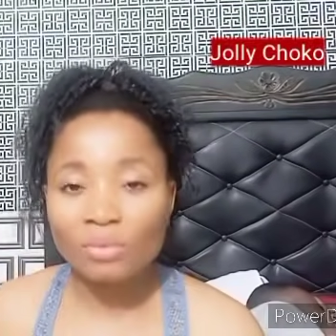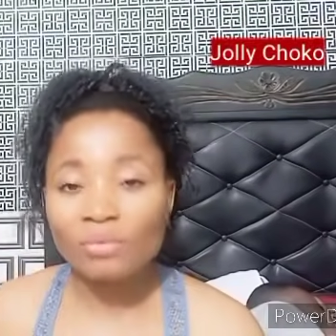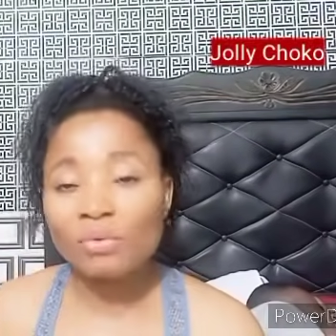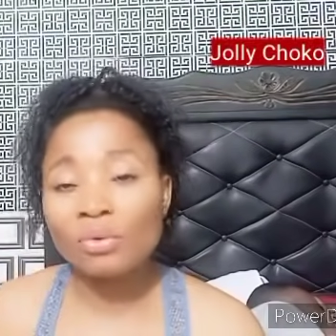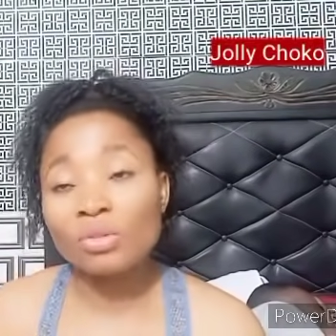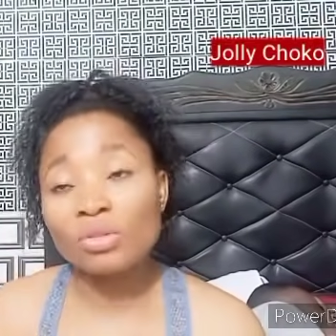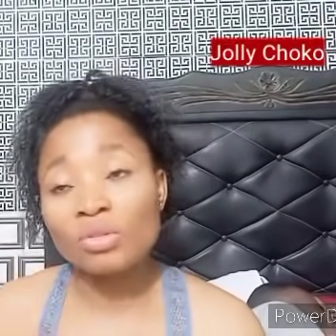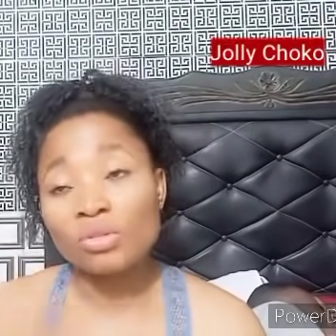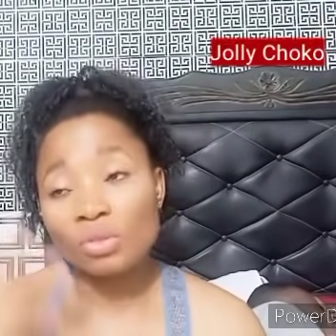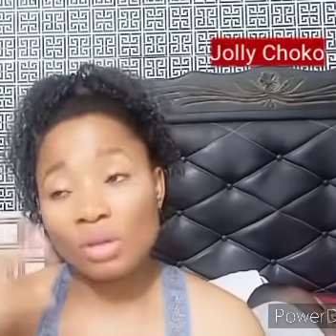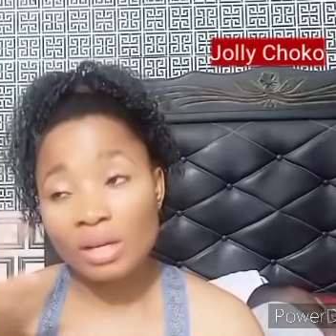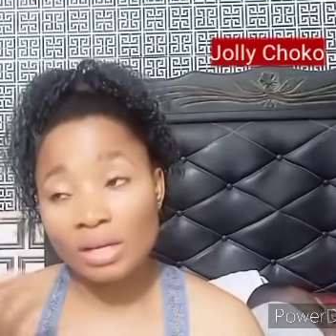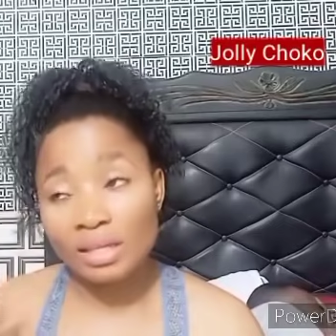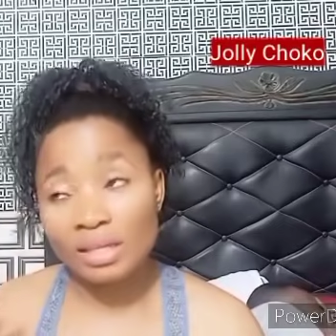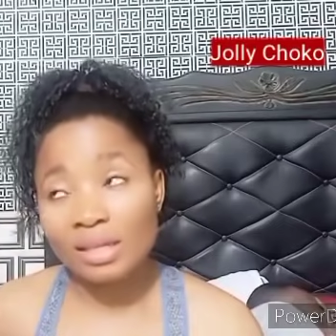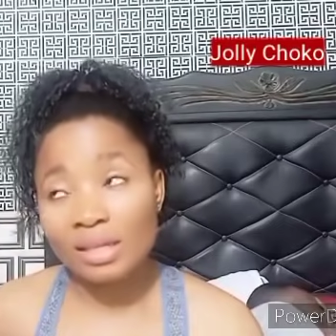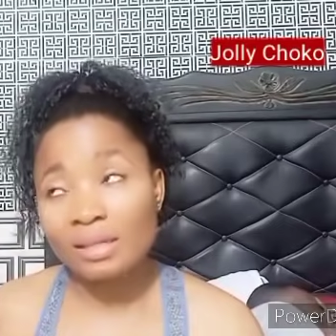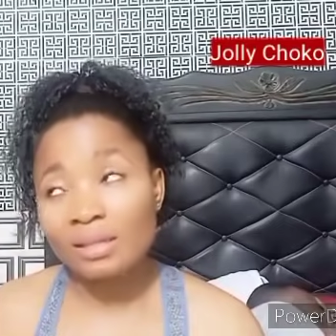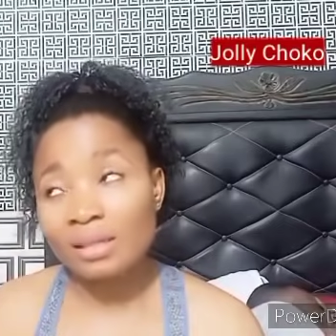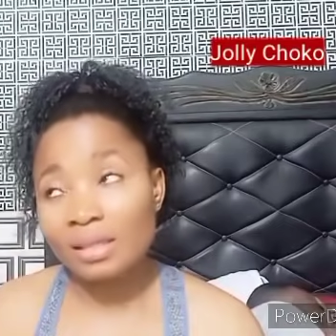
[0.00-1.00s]
of course, you no know,
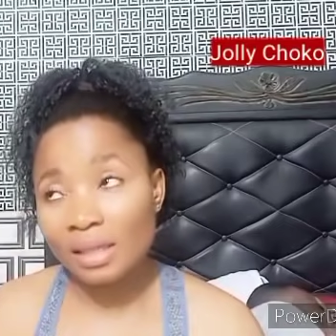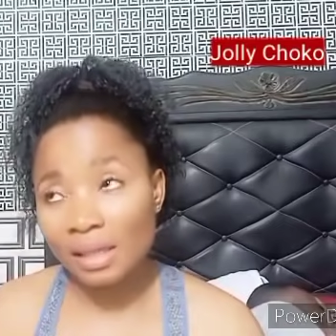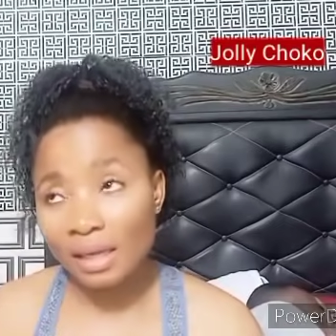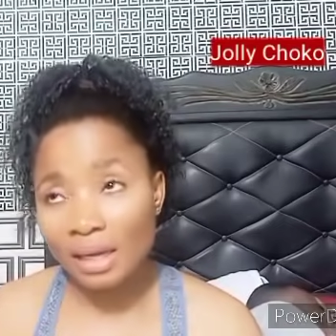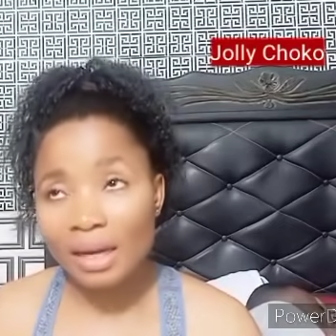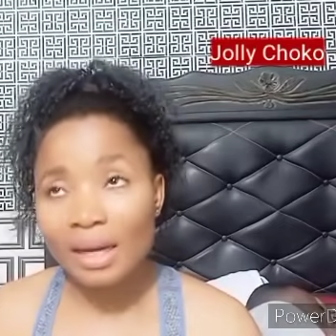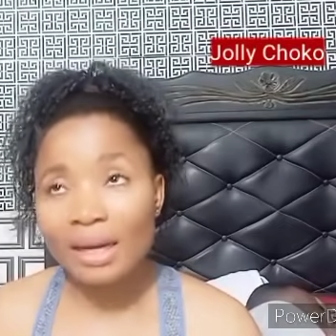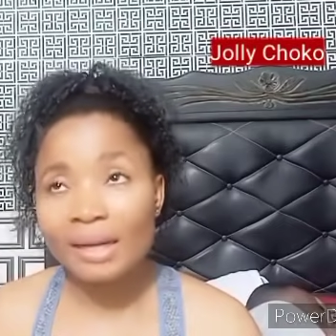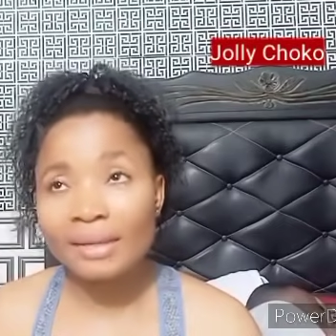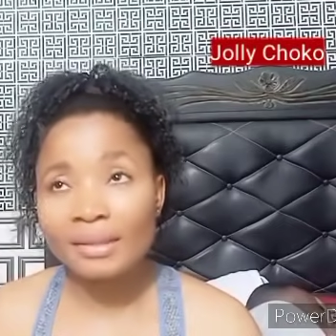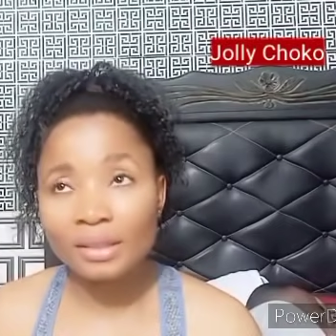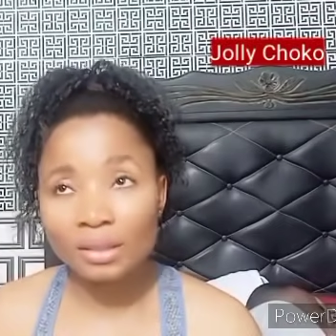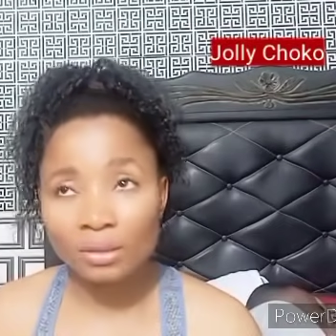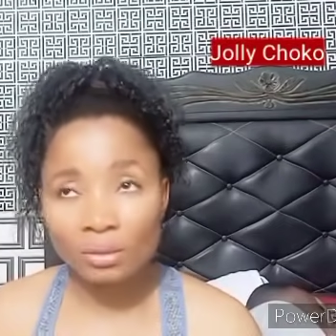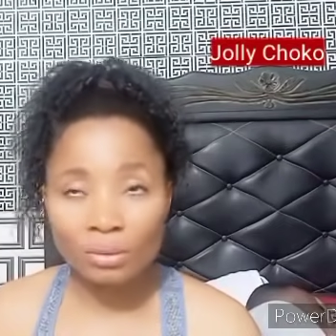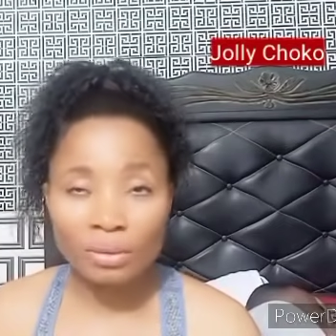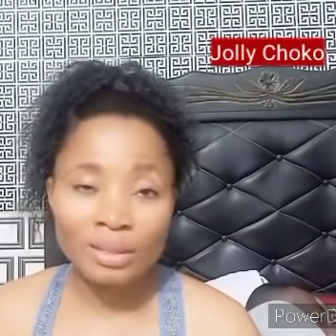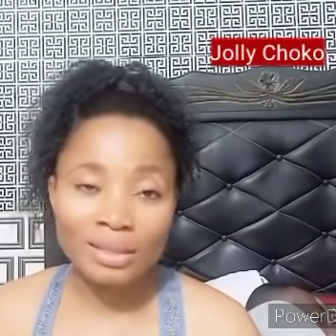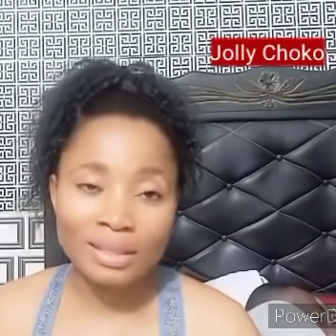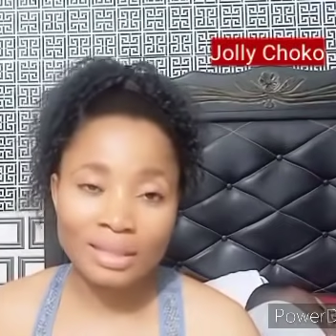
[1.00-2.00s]
angel, Tega, they're
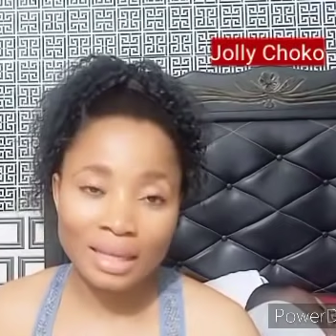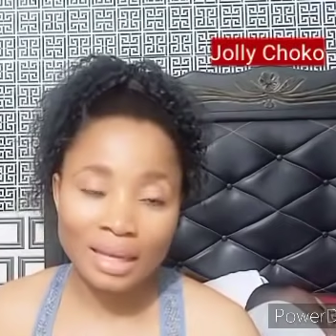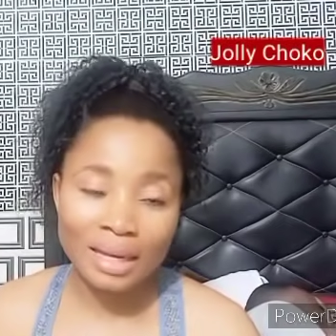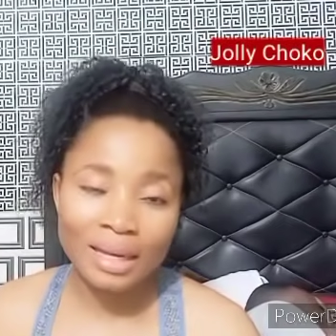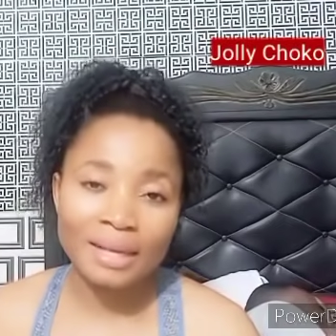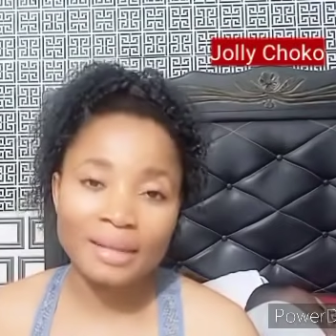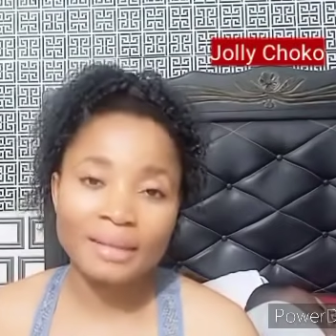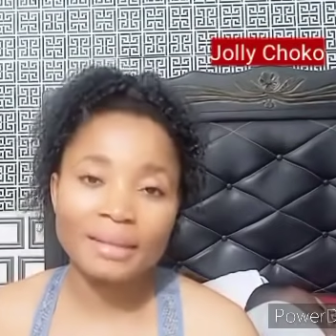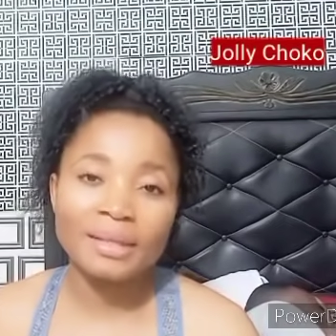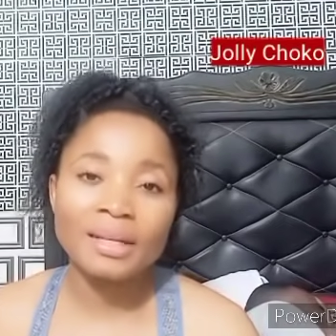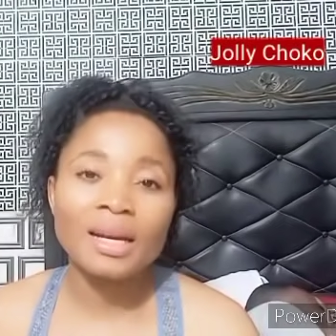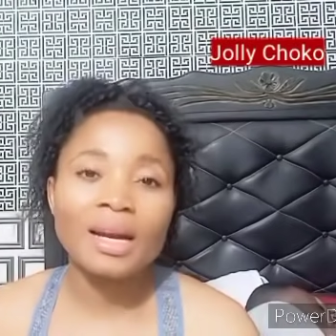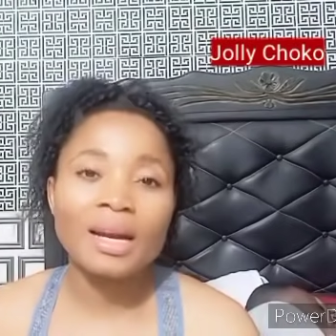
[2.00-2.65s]
always there.